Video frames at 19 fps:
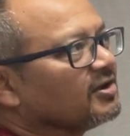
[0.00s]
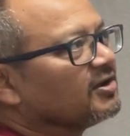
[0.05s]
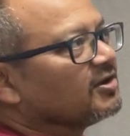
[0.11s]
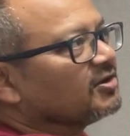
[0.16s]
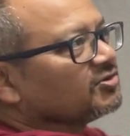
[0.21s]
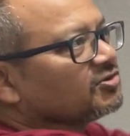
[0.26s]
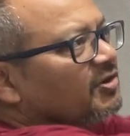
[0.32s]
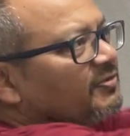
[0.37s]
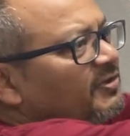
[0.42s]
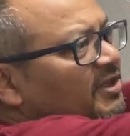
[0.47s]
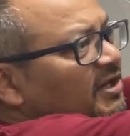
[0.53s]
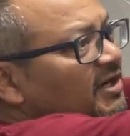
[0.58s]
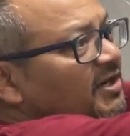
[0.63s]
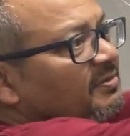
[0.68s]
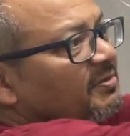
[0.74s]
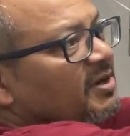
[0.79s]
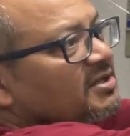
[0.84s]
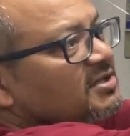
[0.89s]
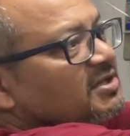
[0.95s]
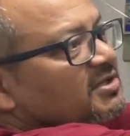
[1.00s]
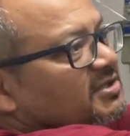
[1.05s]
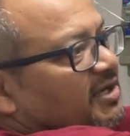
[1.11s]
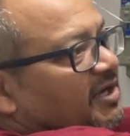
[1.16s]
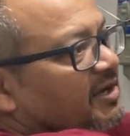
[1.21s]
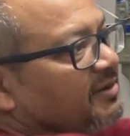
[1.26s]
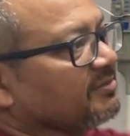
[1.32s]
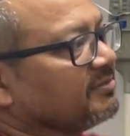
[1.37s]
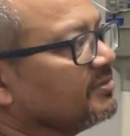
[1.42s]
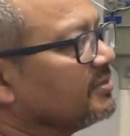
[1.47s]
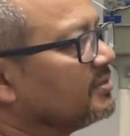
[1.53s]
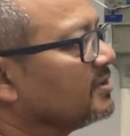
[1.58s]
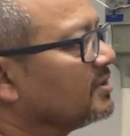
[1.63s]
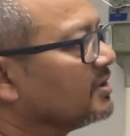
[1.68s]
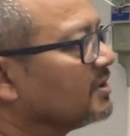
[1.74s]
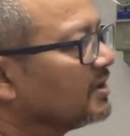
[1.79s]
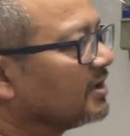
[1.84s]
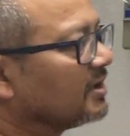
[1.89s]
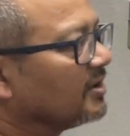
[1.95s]
So everything remains the same.
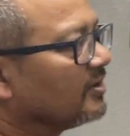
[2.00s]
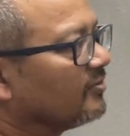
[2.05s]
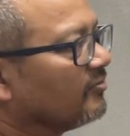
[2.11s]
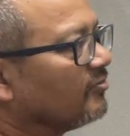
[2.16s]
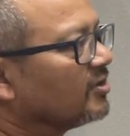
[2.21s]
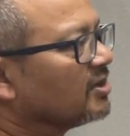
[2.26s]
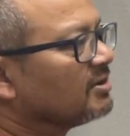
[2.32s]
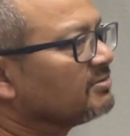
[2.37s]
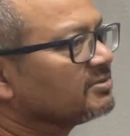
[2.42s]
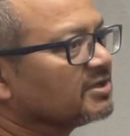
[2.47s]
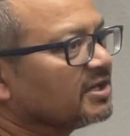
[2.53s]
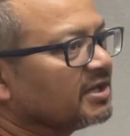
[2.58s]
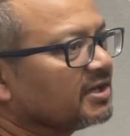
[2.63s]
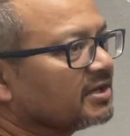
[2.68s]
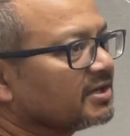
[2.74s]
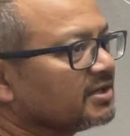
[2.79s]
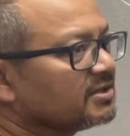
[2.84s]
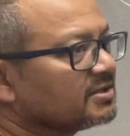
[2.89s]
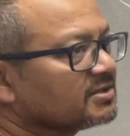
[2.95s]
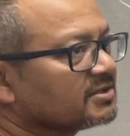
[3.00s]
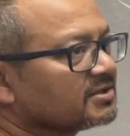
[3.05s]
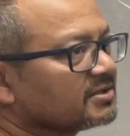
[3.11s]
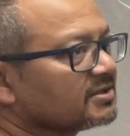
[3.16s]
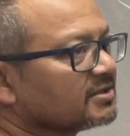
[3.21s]
What I'm saying is,